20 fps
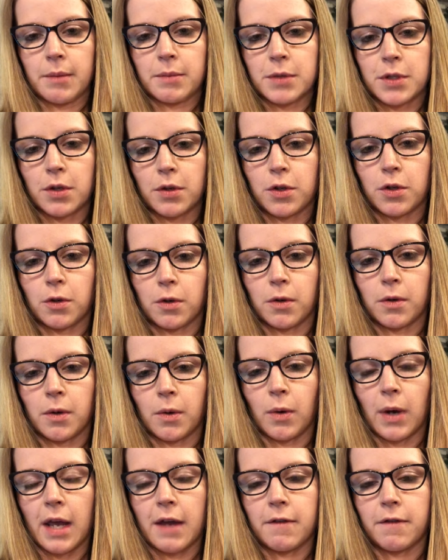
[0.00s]
So
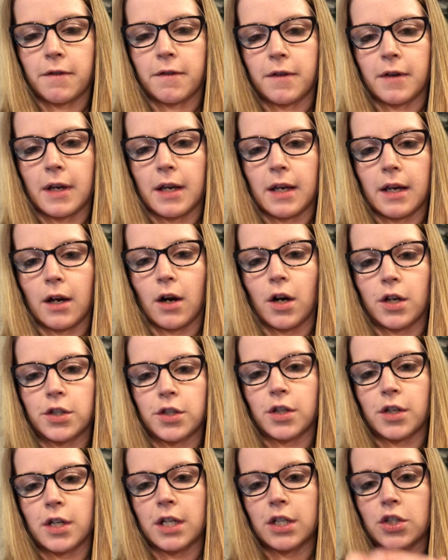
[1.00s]
if
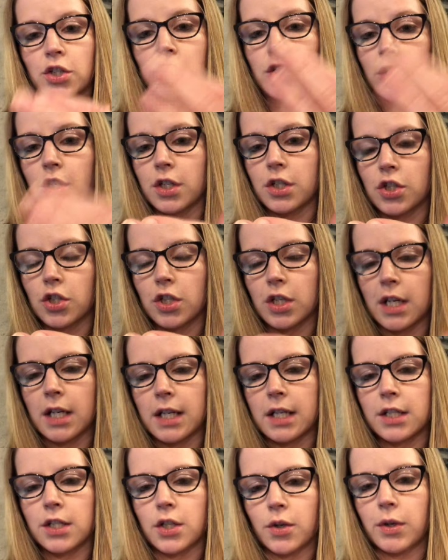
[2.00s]
on your insurance
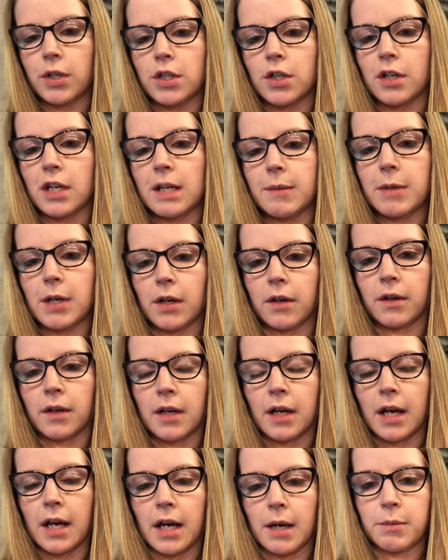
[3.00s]
sheet, so in your email,